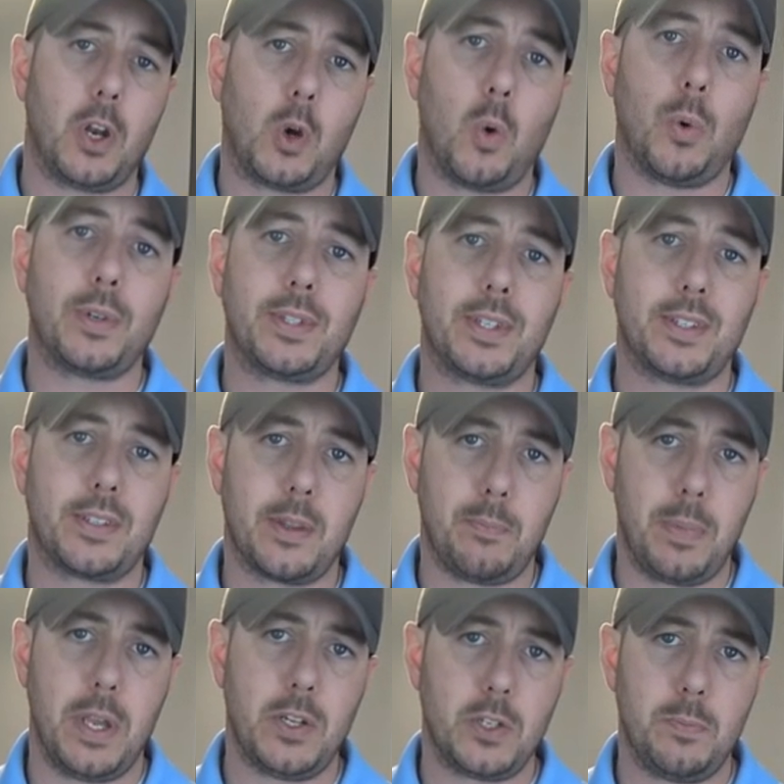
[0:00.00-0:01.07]
of course, is the
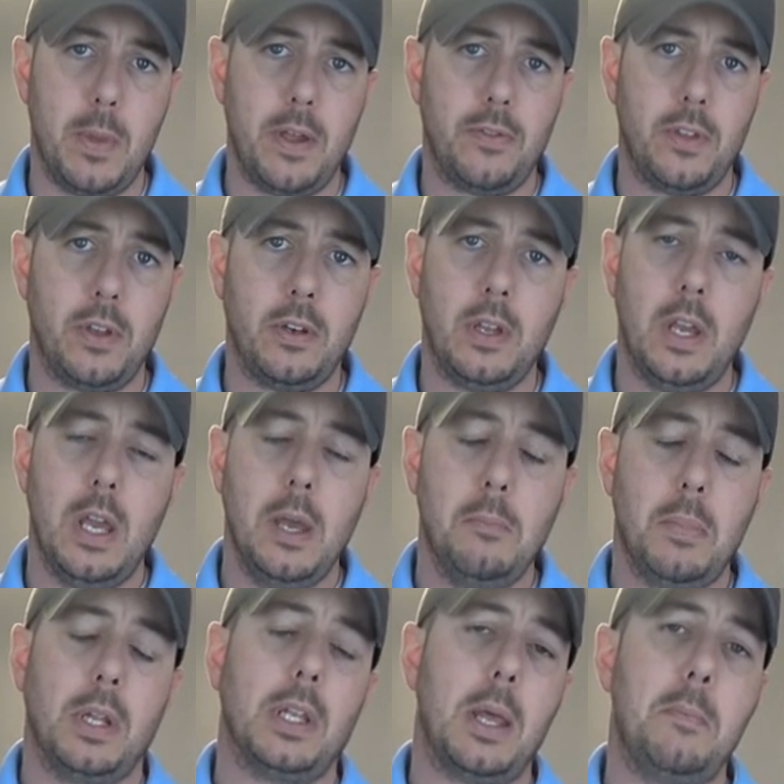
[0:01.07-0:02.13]
pinch method,
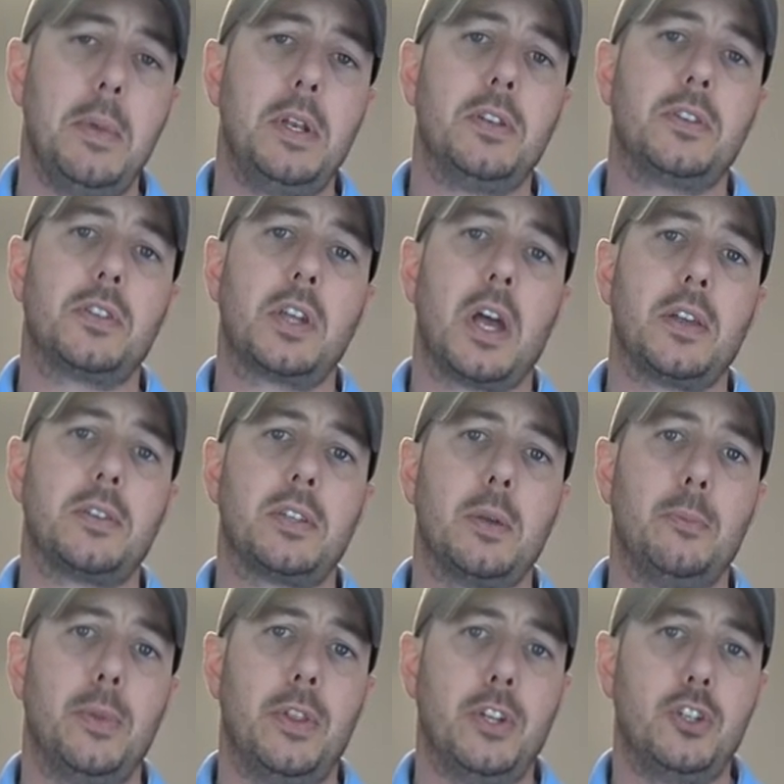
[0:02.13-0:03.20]
but let me discuss
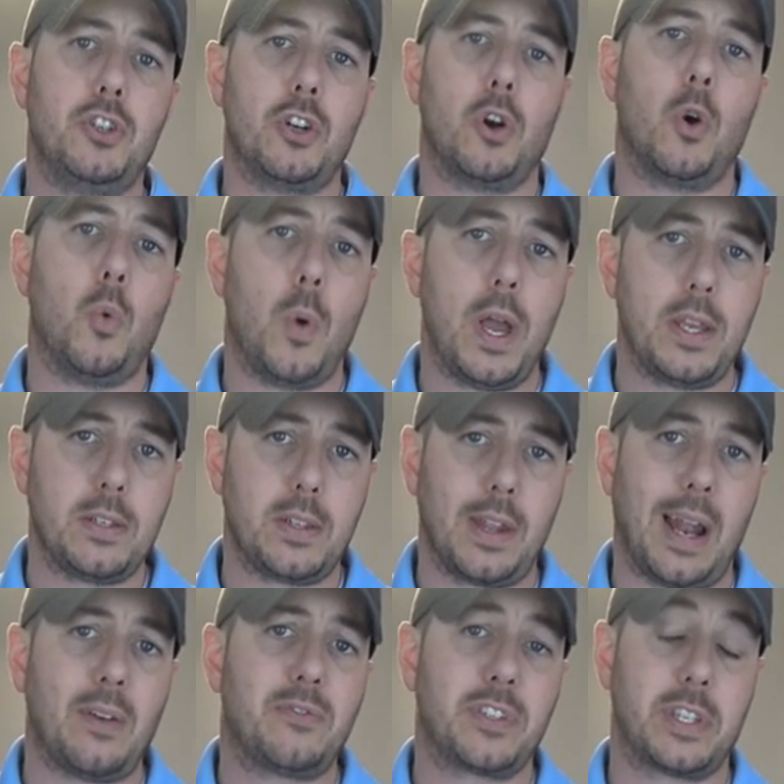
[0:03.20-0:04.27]
some of the general ways
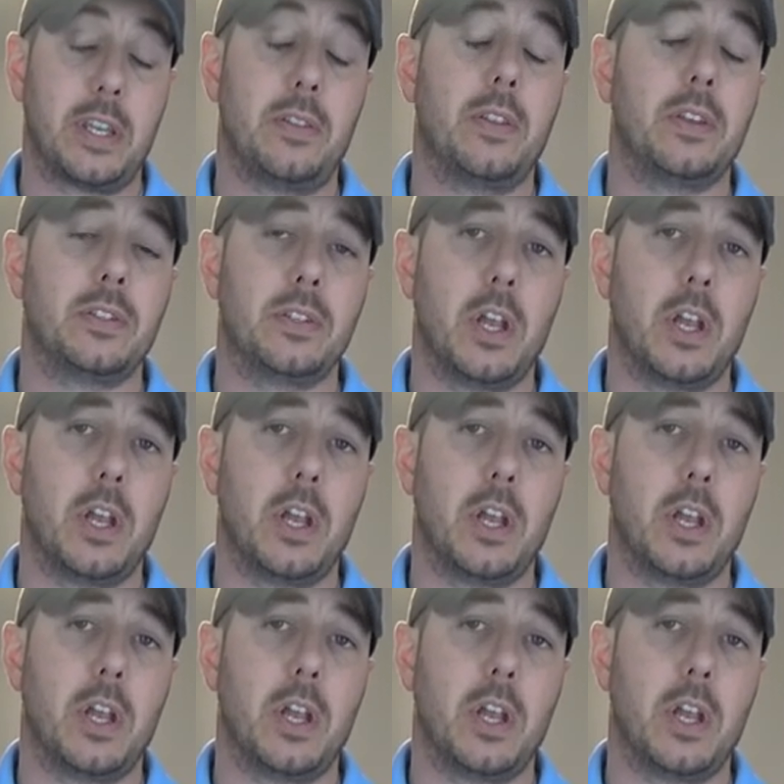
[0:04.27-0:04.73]
that I've seen this